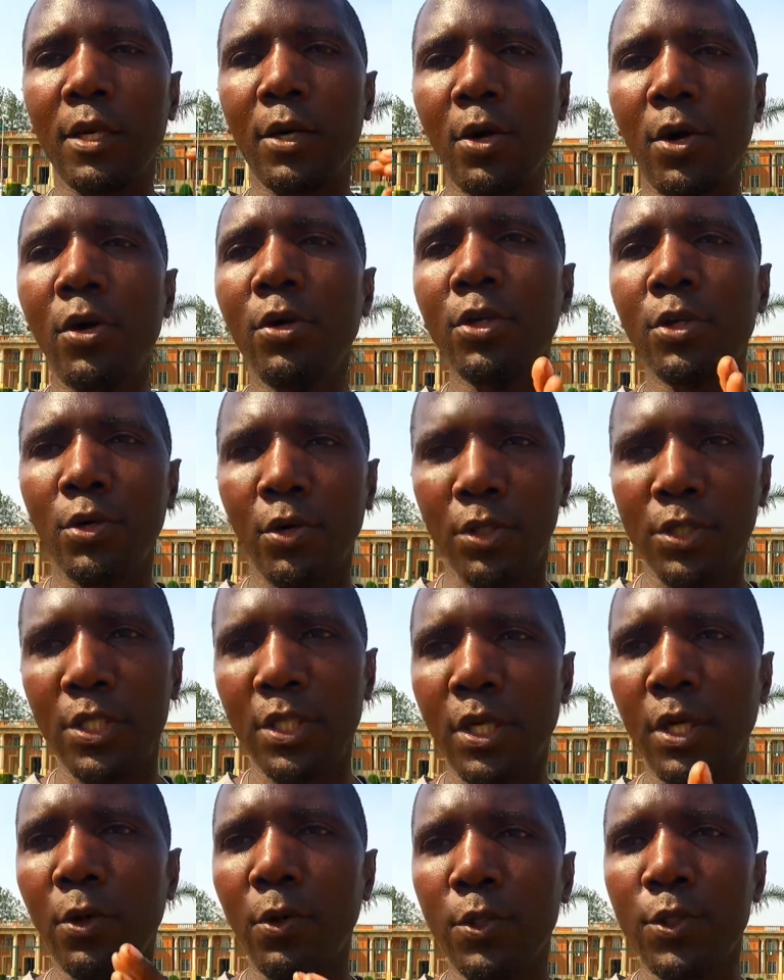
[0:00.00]
ConCourt,
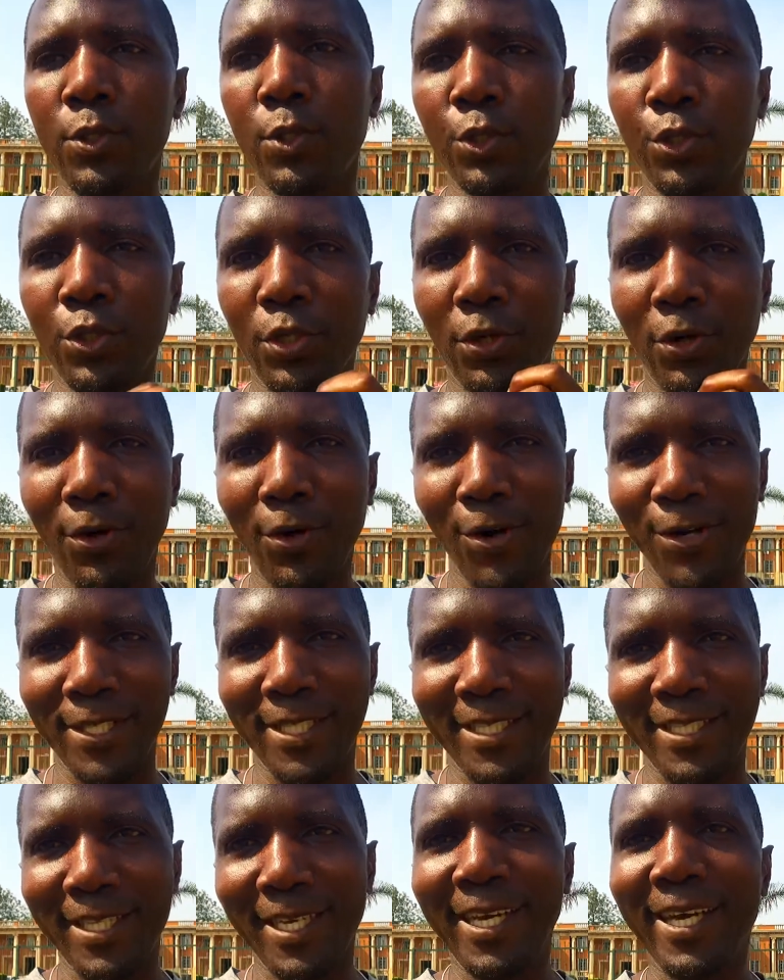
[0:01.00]
the Constitutional
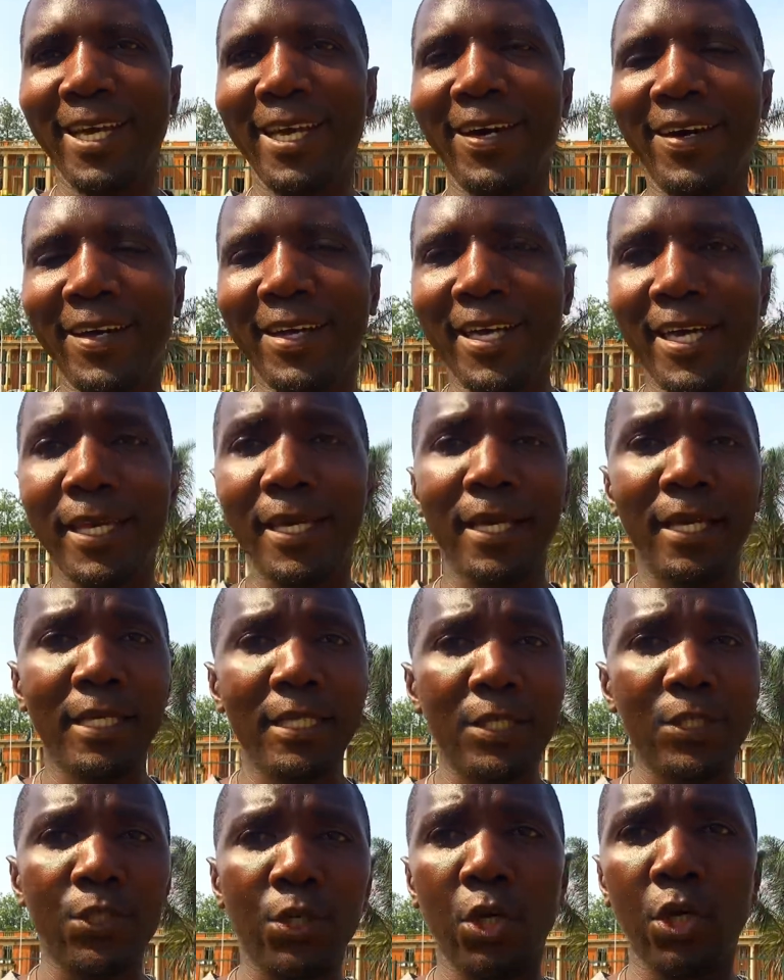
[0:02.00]
Court. Okay,
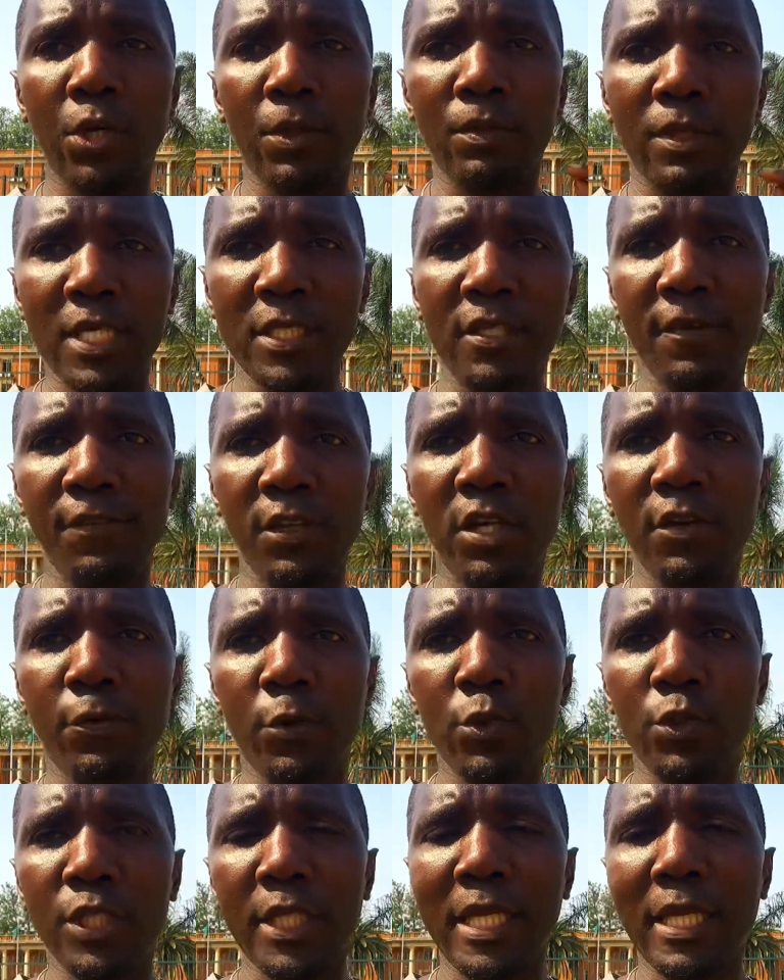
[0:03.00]
so that's the video
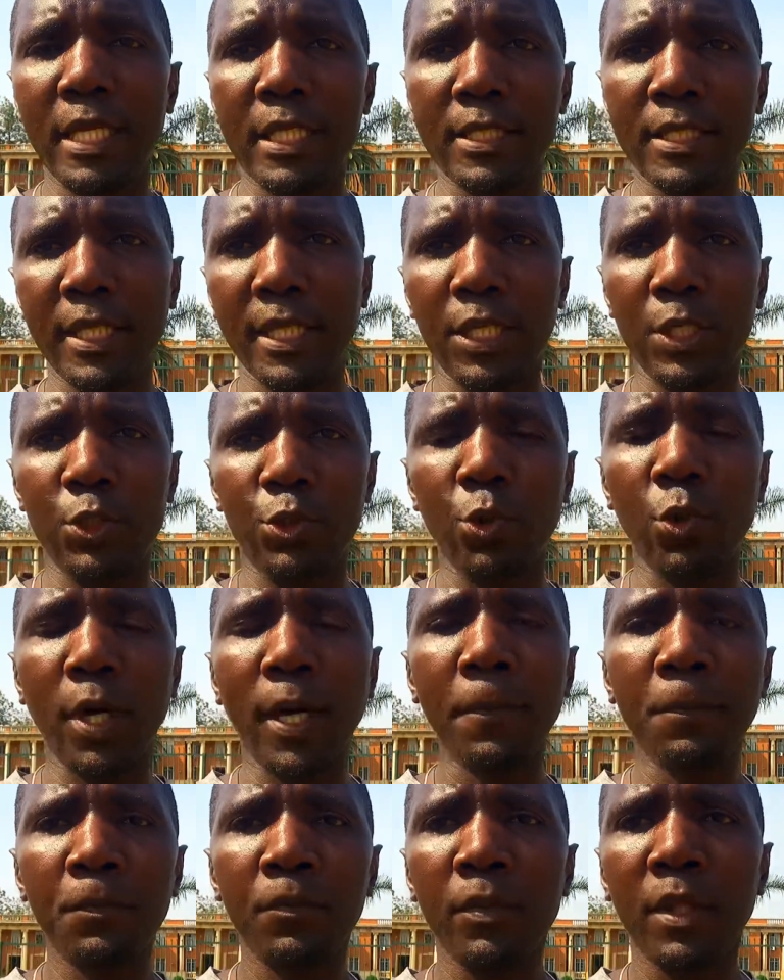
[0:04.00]
for today. Let's take a
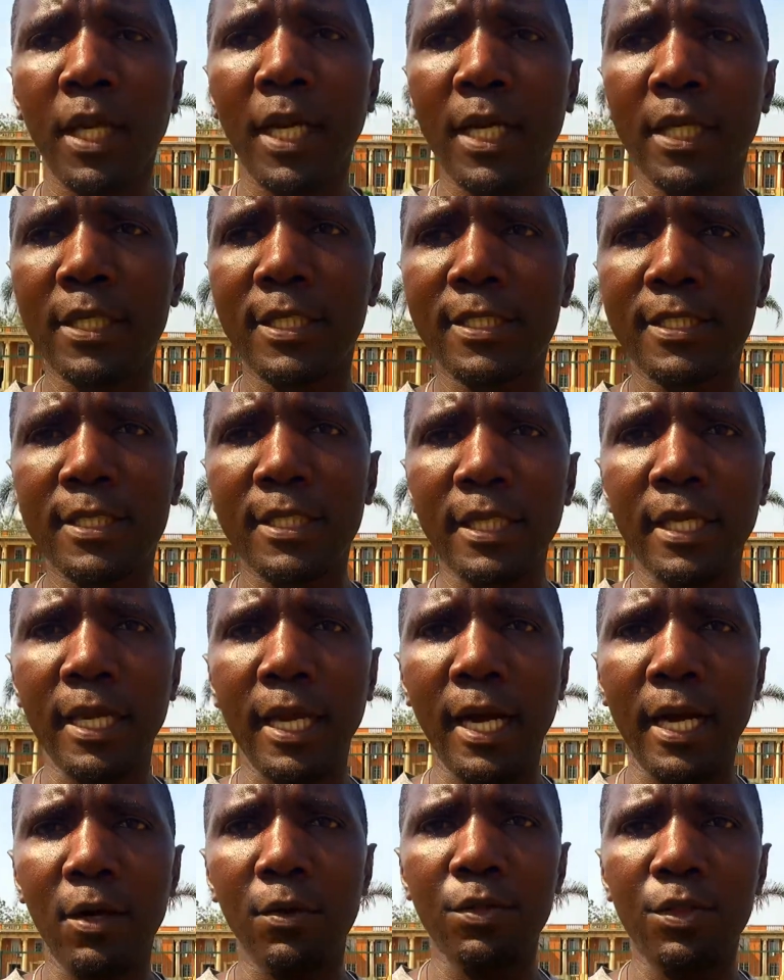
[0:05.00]
tour and see
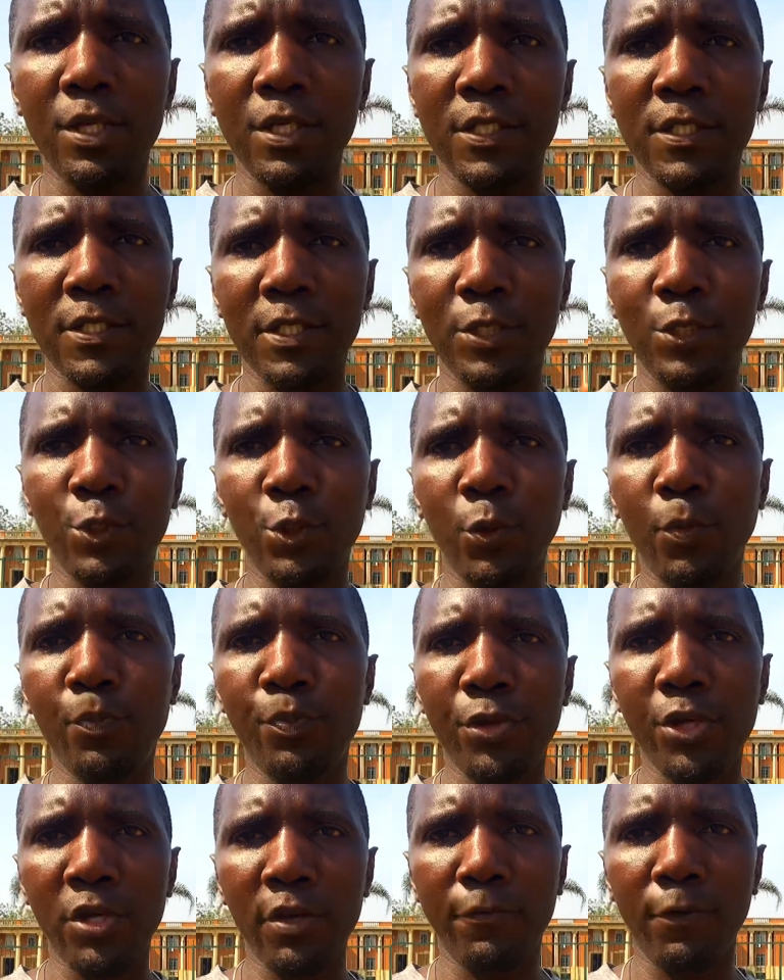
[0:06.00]
how these two
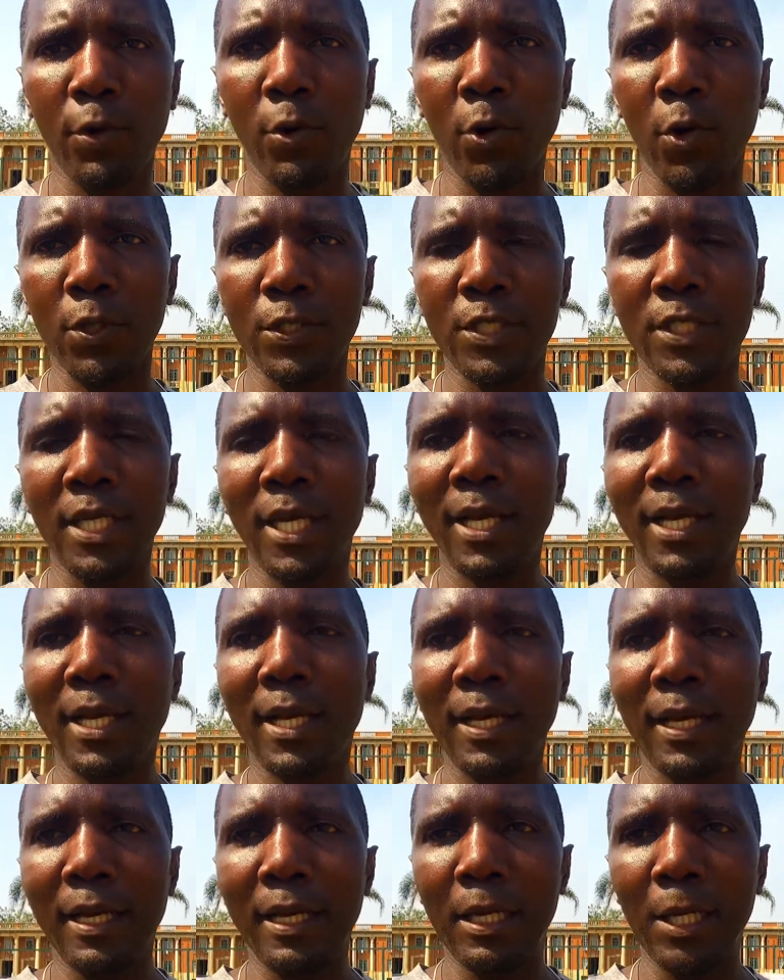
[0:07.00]
beautiful courts
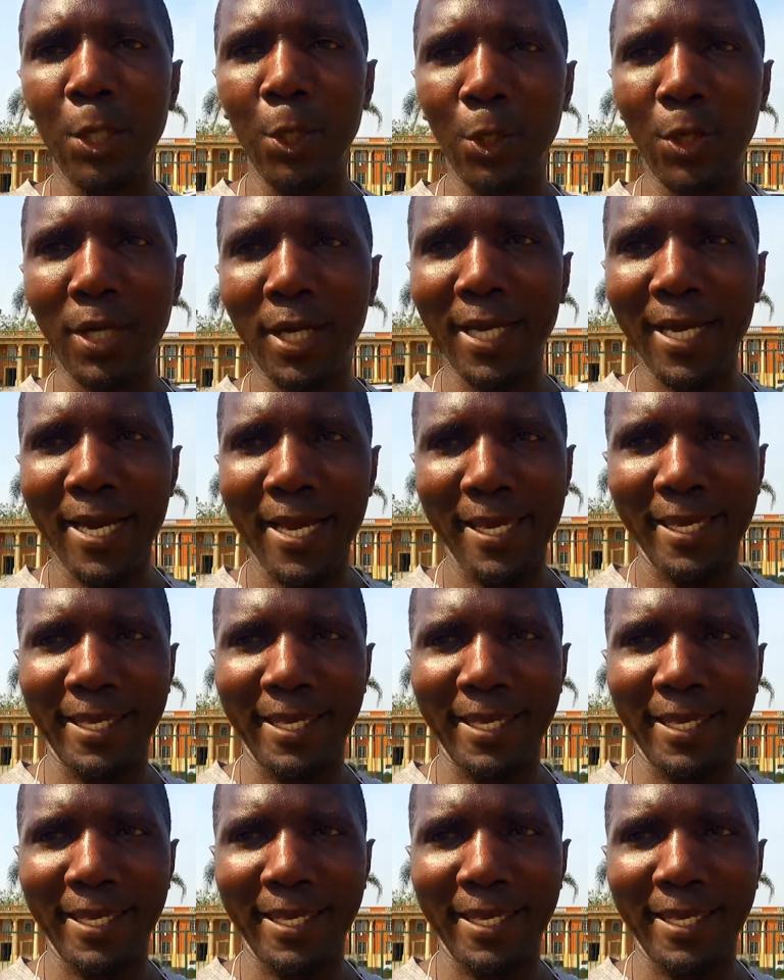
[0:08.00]
look like.